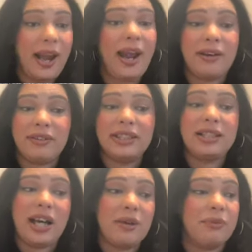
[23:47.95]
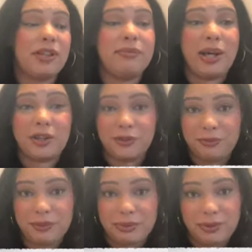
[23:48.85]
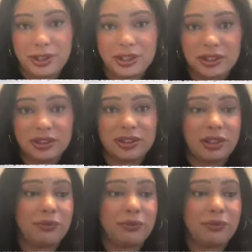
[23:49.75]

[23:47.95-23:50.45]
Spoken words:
Every time one of my group members,